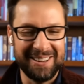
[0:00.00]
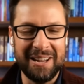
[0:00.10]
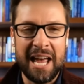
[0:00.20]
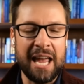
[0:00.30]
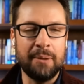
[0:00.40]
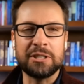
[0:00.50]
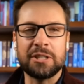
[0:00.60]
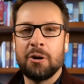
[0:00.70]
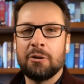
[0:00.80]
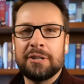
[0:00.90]
he was a
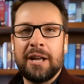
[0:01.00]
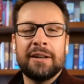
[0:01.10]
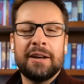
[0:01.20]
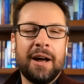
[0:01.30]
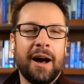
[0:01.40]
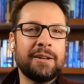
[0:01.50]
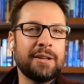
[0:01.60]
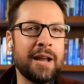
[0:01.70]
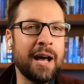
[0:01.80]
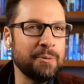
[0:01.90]
total none, un, none but